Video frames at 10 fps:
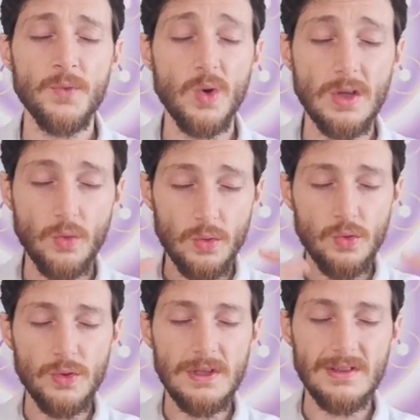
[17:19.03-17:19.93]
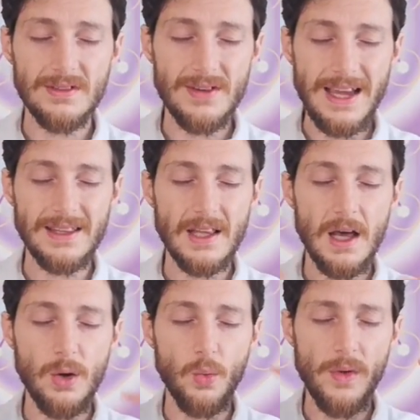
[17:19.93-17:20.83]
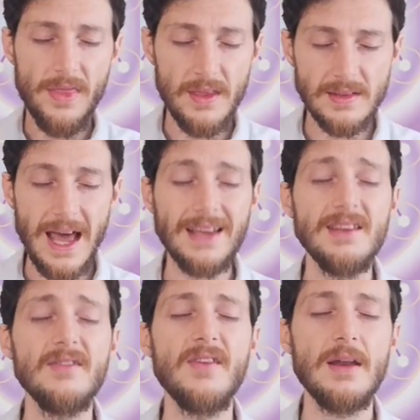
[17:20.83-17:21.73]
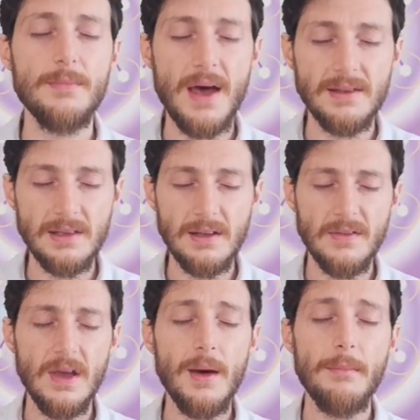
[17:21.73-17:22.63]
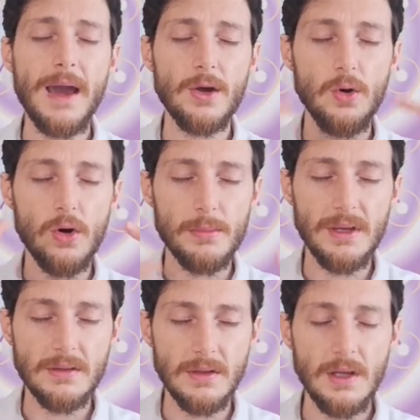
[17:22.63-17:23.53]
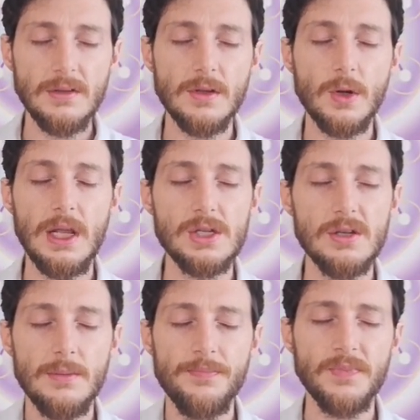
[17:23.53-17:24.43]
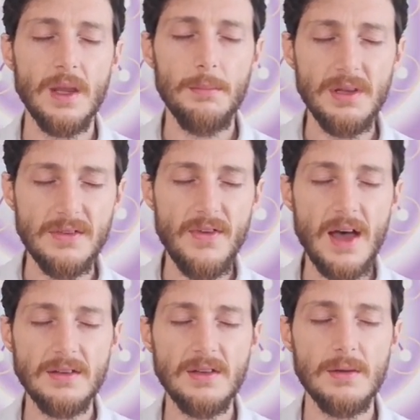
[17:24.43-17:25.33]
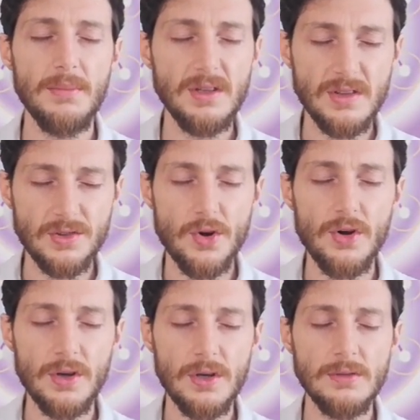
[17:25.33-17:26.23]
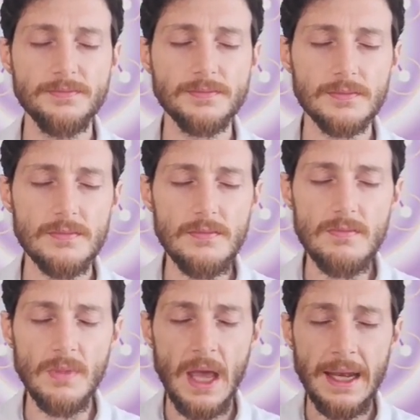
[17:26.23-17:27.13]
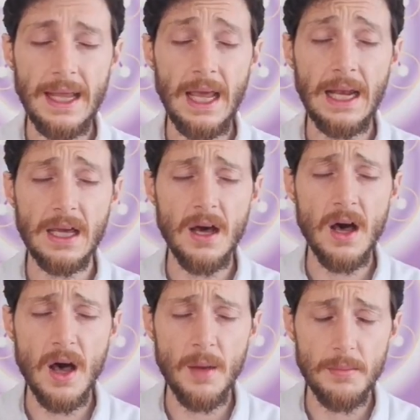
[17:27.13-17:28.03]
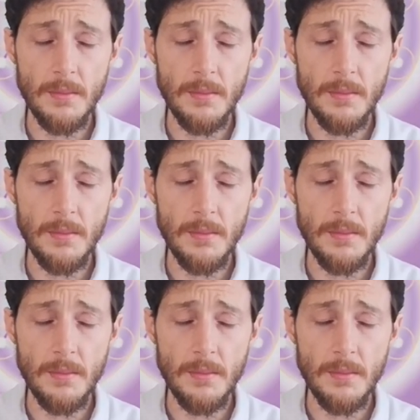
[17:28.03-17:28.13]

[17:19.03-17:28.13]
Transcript: We're going to do this right now with this active and passive micro orbit circulation, bit faster, bit stronger, and inhaling up,